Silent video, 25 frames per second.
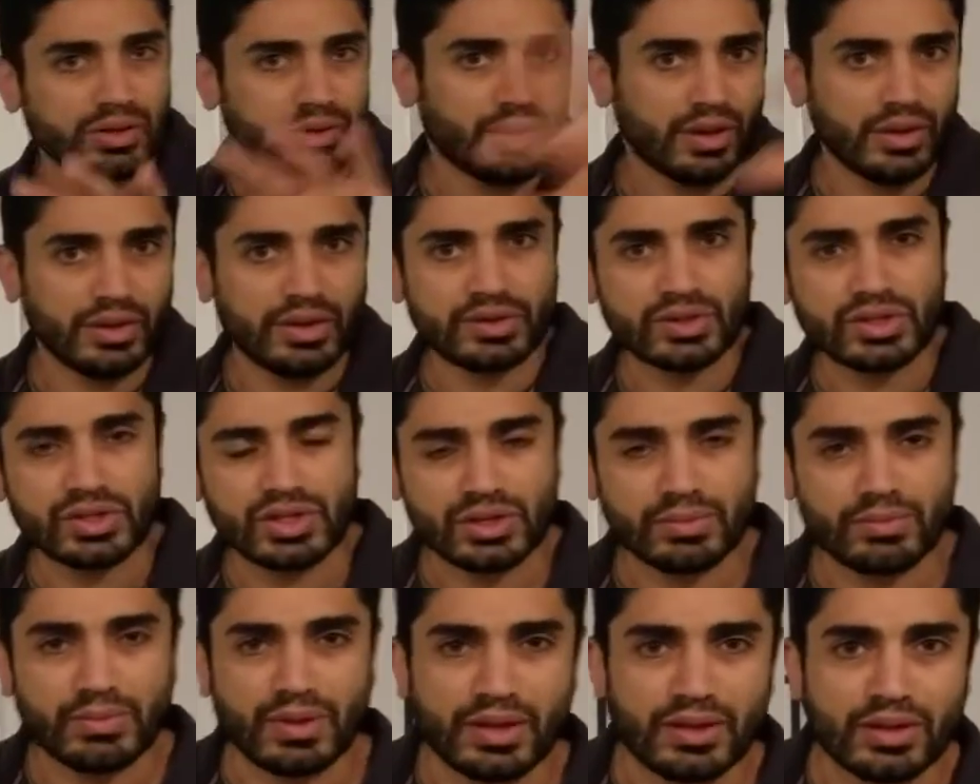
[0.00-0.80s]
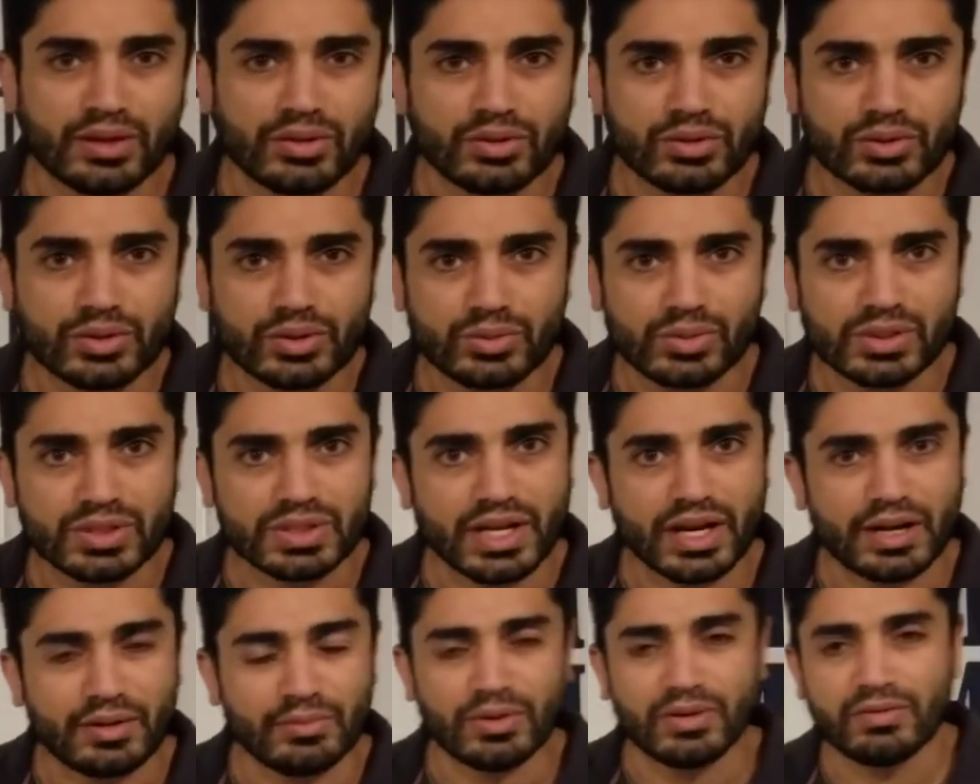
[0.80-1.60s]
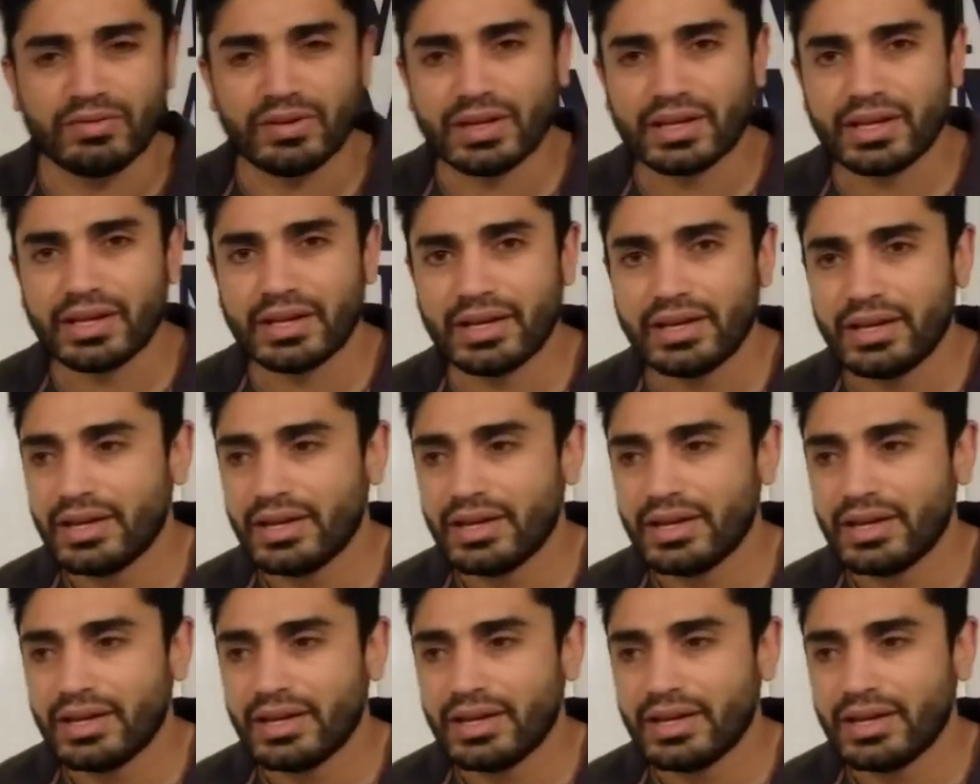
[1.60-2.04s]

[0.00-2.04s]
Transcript: all the ship and the cruise will start moving.